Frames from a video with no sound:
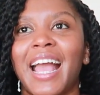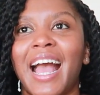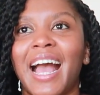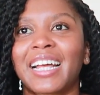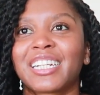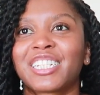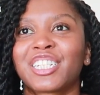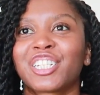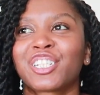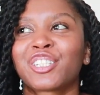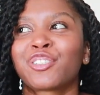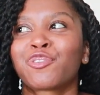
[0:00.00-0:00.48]

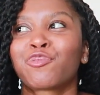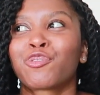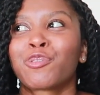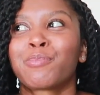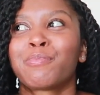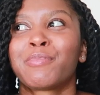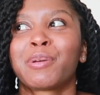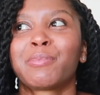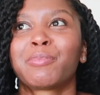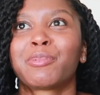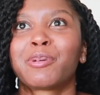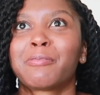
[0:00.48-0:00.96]
I just
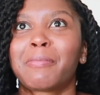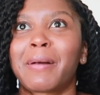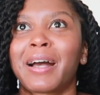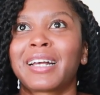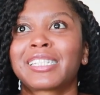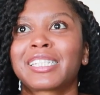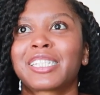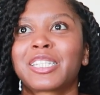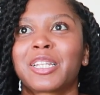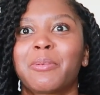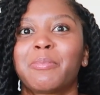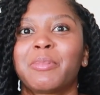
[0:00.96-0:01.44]
remember my
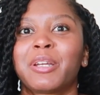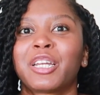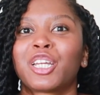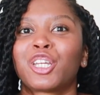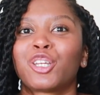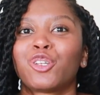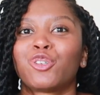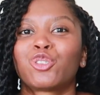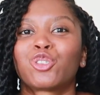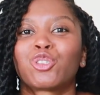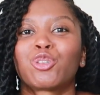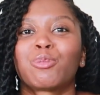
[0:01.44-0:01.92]

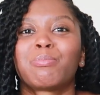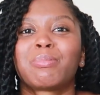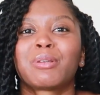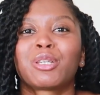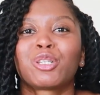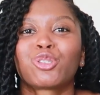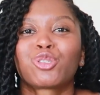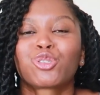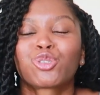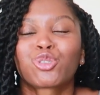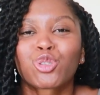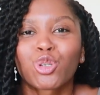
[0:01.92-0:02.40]
stomach used to
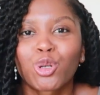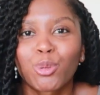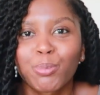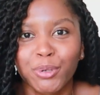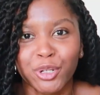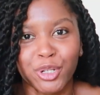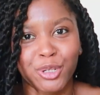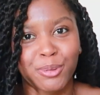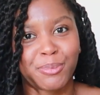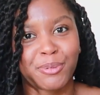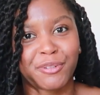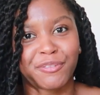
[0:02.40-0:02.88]
be
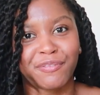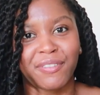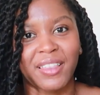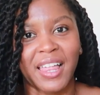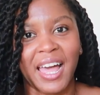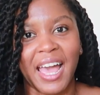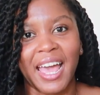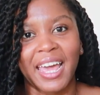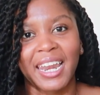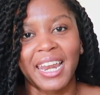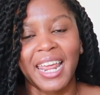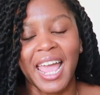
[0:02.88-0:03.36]
super duper
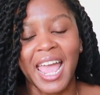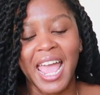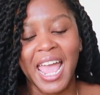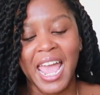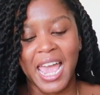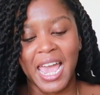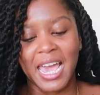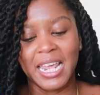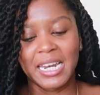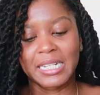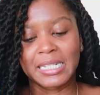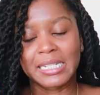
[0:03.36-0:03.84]
flat,
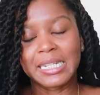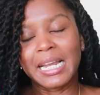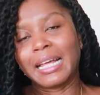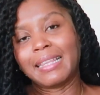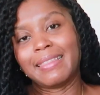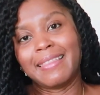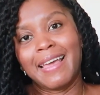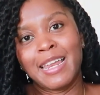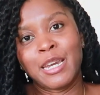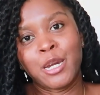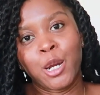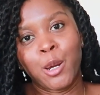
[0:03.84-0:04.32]
and it's
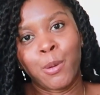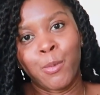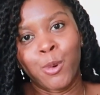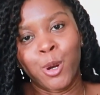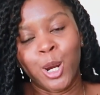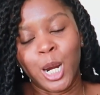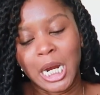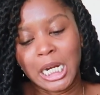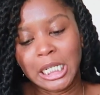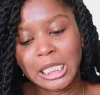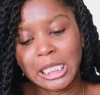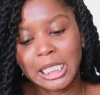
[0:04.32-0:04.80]
not that no
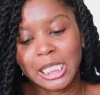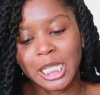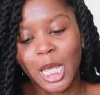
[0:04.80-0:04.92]
more.